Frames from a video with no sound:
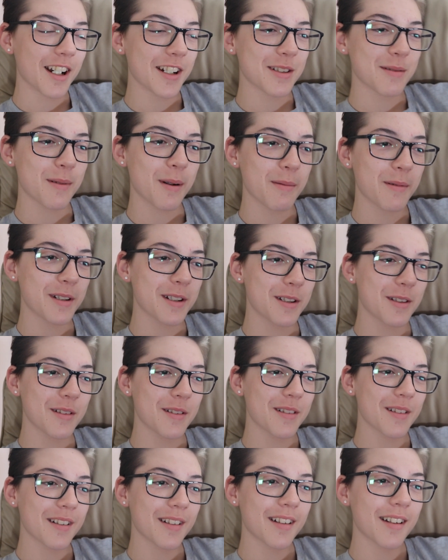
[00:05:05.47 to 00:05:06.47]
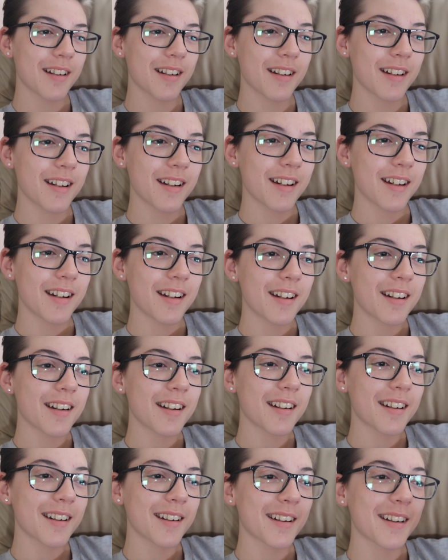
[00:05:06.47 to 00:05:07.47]
Country Bumpkin. You talked like that
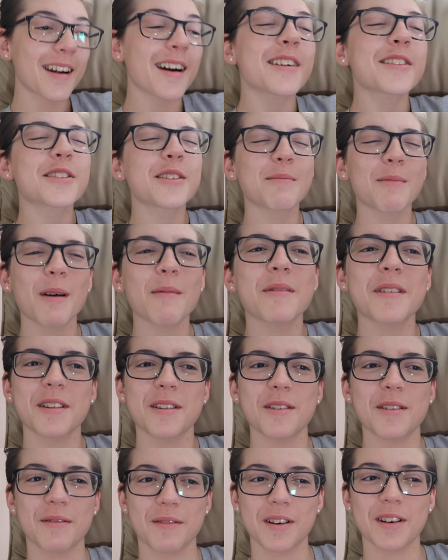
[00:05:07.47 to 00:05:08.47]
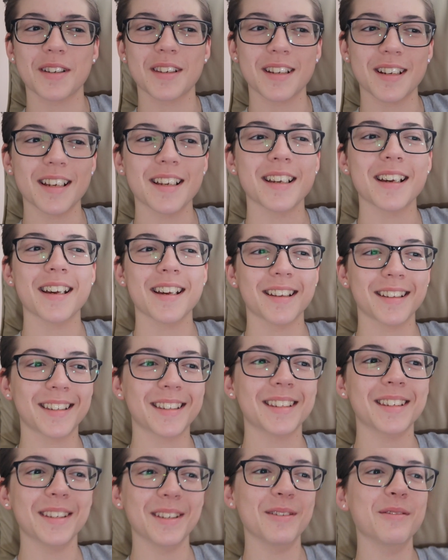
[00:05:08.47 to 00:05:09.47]
Country Bumpkin University.
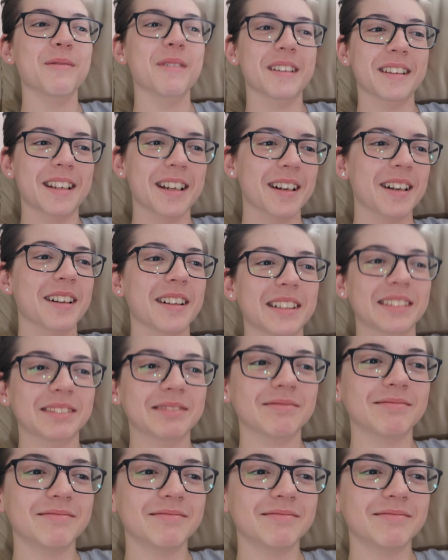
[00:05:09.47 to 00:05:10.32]
Yes, you went there.